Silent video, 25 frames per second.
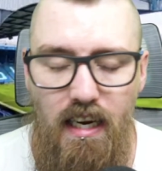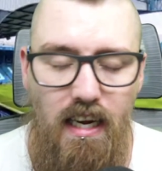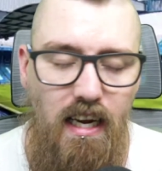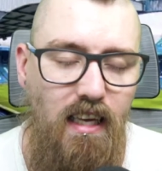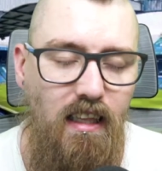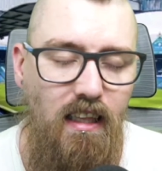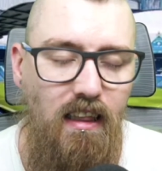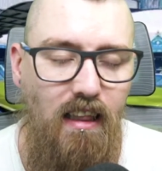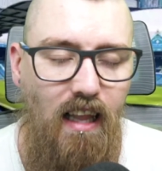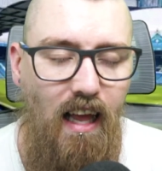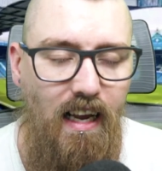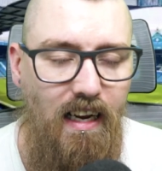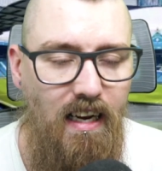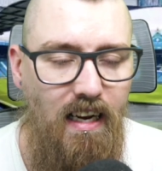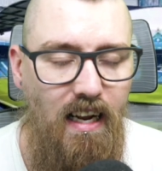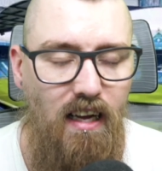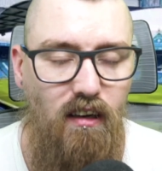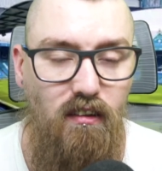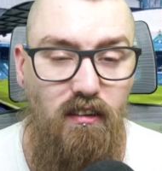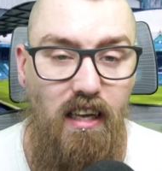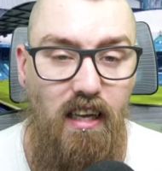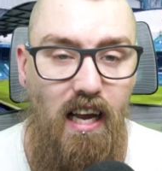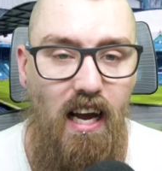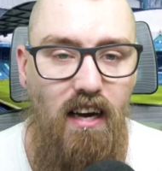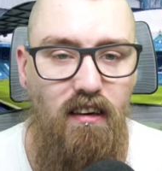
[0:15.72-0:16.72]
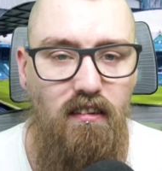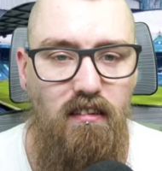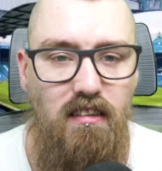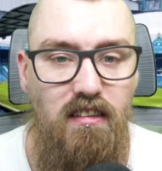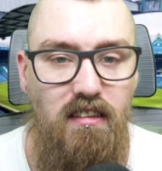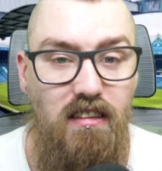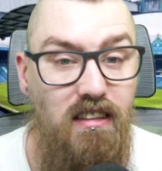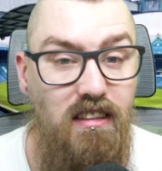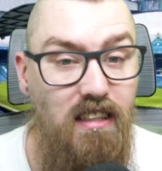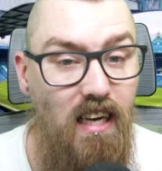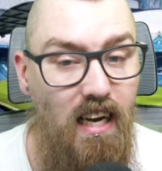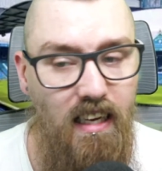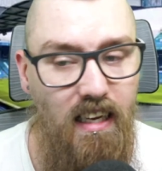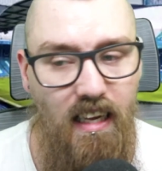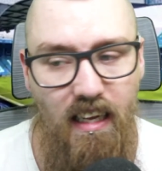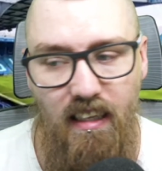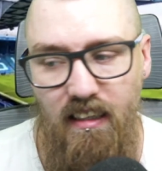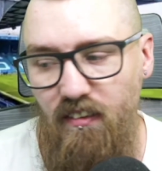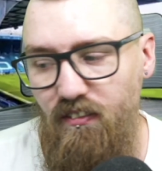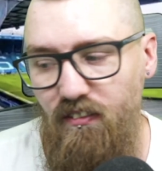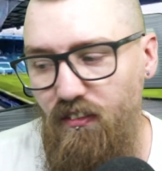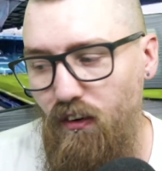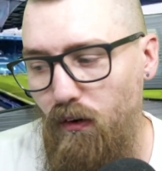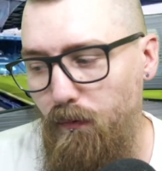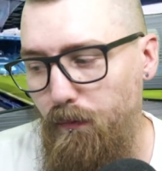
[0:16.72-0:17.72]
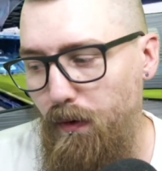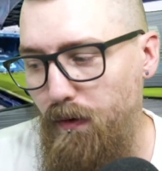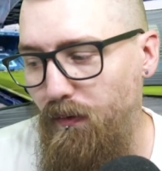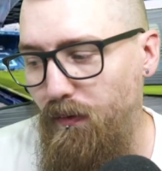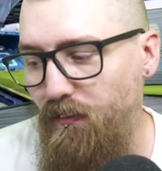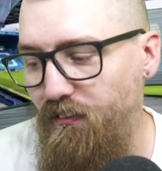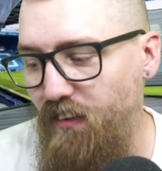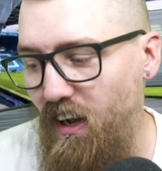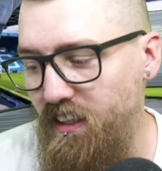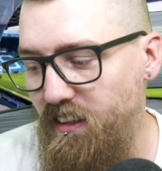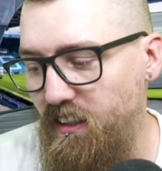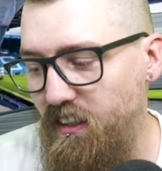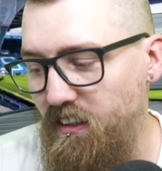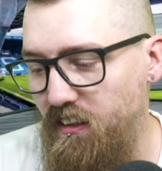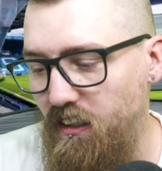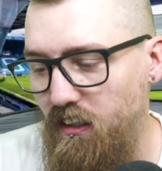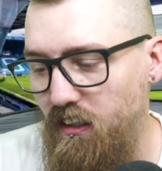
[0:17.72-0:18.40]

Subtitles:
it. Liking helps the algorithm. Sharing gets in front of people's faces.